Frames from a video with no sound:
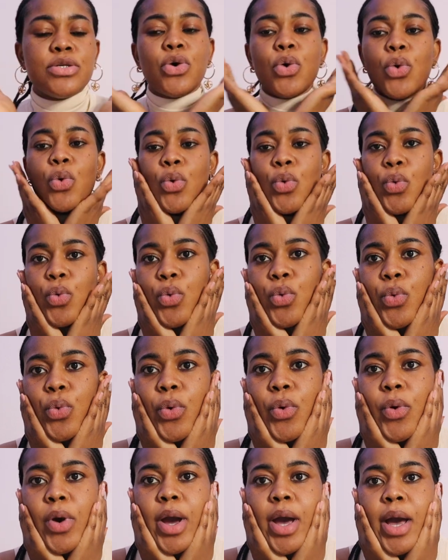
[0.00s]
So
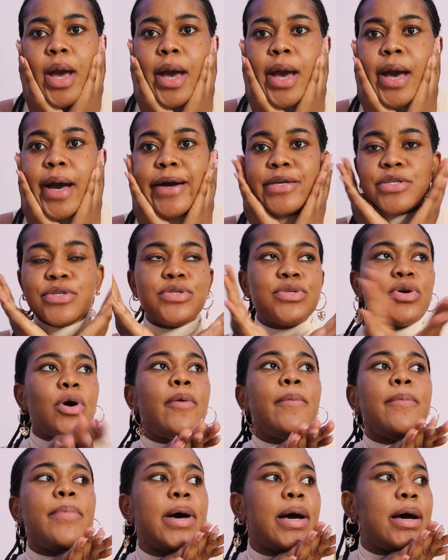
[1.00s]
I just
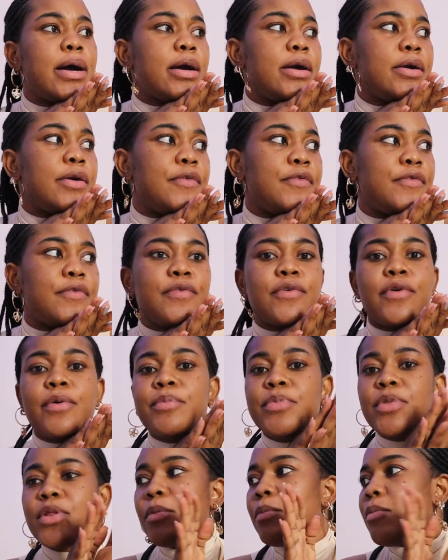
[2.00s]
got back
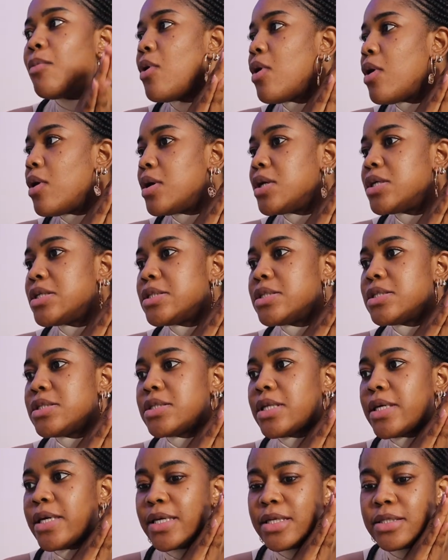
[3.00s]
from the mall
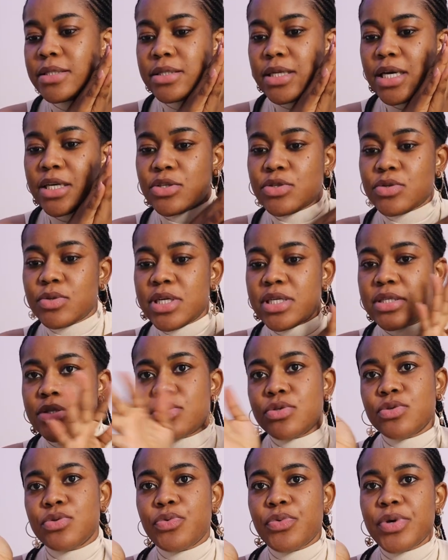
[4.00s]
and I just wanted
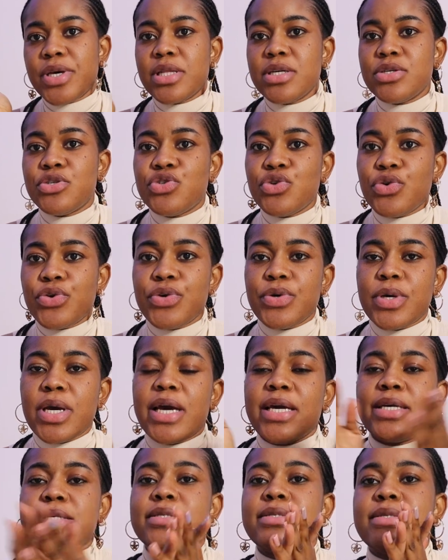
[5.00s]
to quickly show you
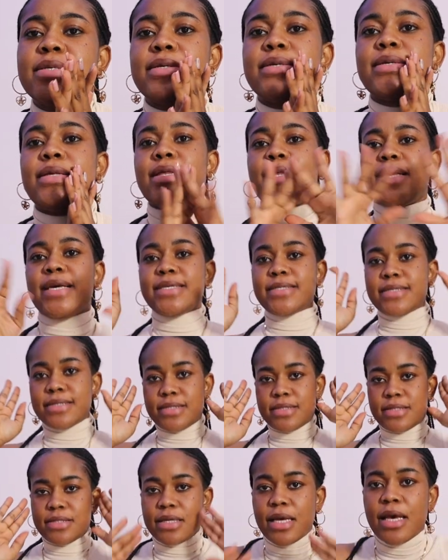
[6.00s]
guys the
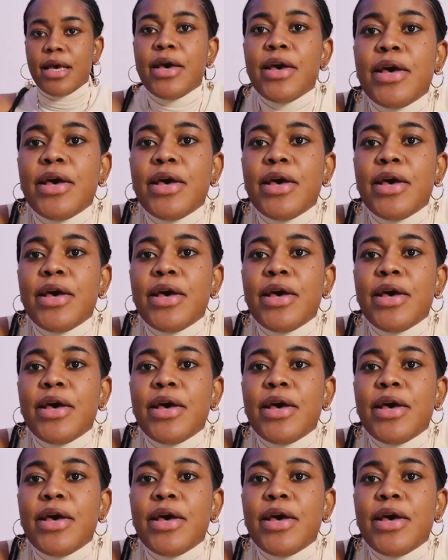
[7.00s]
things